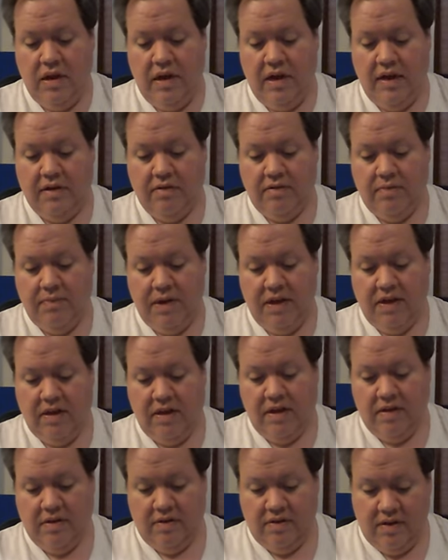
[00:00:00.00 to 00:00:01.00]
has been
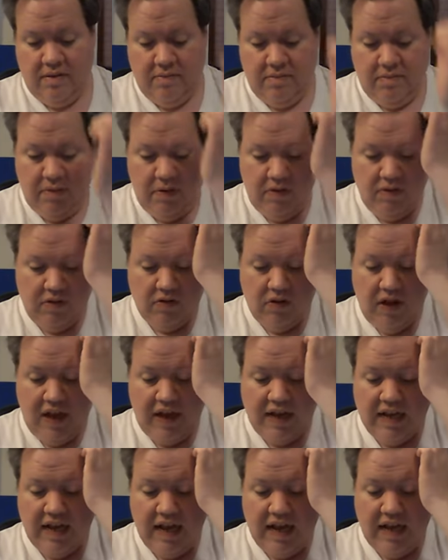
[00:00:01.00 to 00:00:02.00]
in some movies
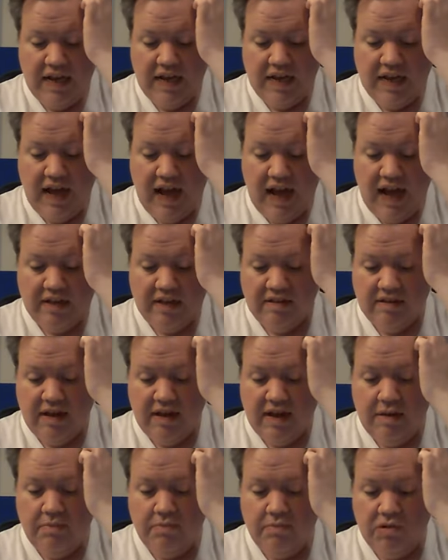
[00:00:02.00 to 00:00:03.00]
like Katie
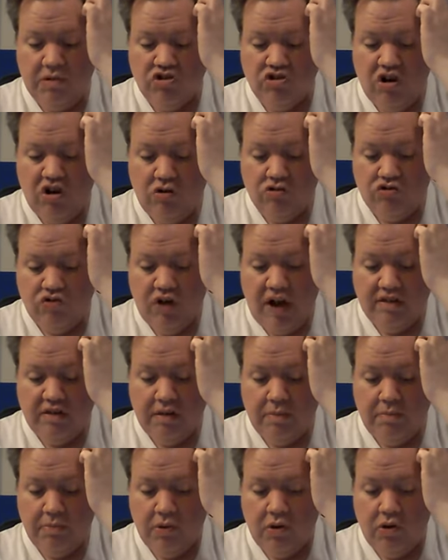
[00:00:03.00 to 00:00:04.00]
Cassidy, Michelle
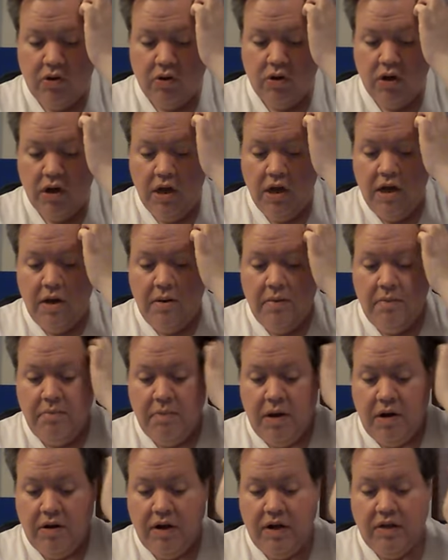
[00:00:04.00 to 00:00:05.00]
Trachtenberg,
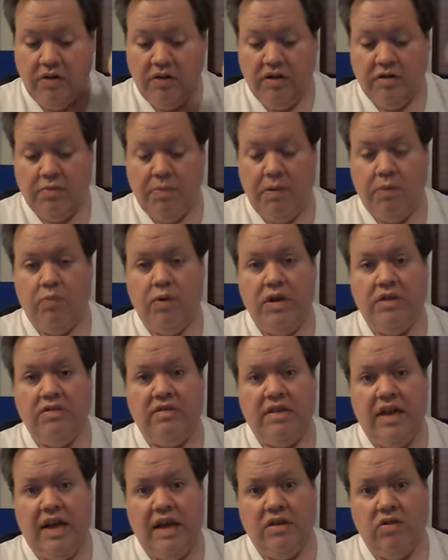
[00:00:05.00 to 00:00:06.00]
Mary Elizabeth
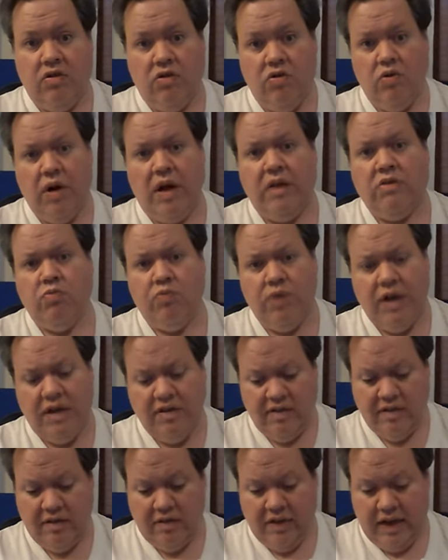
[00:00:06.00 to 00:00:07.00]
Winstead, who had
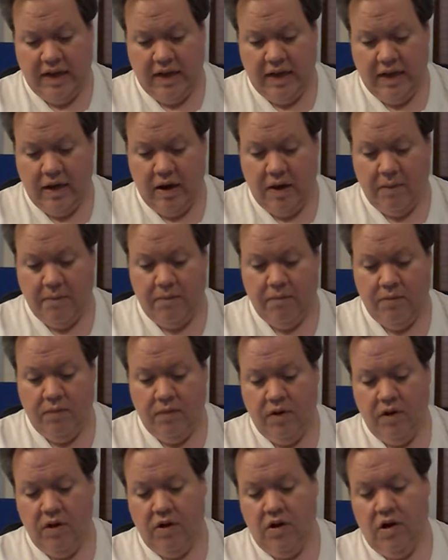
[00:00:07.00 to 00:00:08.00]
recently ap
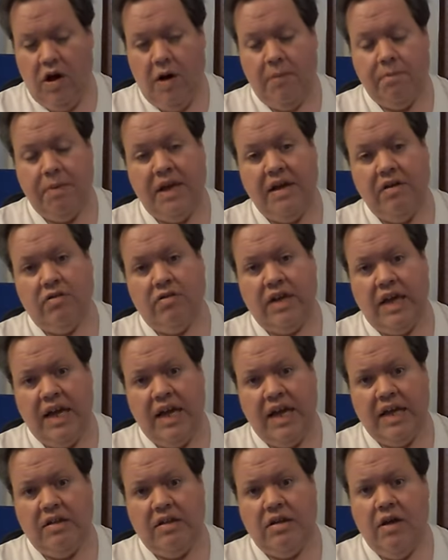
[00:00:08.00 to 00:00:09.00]
appeared
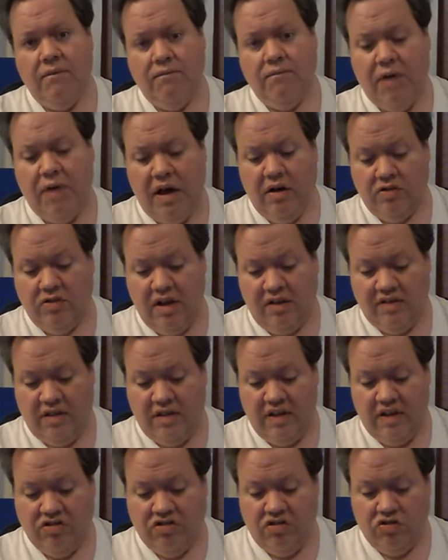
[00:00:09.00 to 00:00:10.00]
in Final
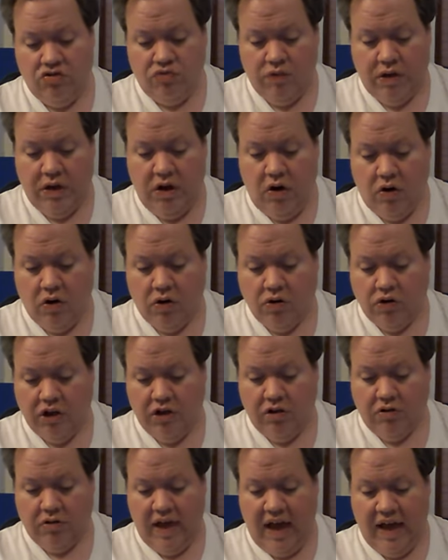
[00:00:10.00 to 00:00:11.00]
Destination three
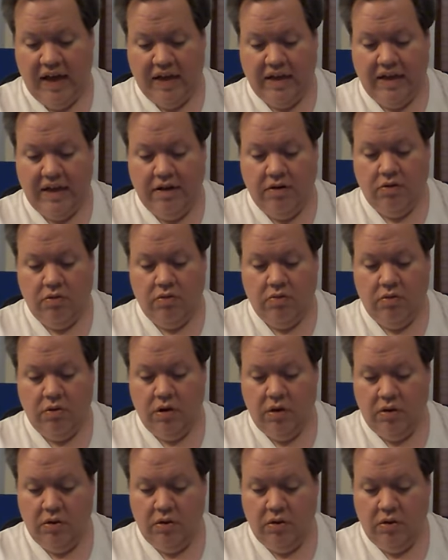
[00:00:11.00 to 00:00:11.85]
earlier that year,